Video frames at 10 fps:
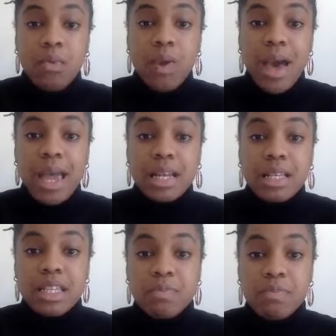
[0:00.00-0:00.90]
where
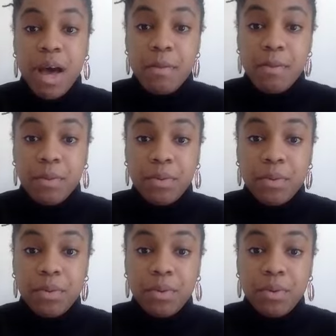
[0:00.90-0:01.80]
does this Bible
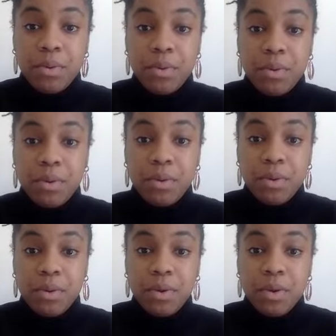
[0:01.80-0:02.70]

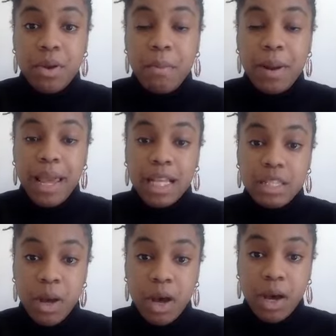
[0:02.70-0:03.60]
play its
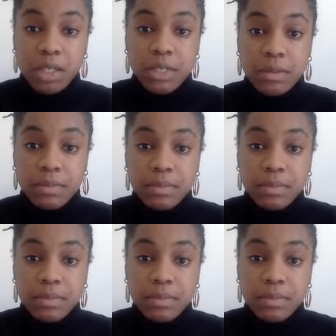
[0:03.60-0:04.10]
part?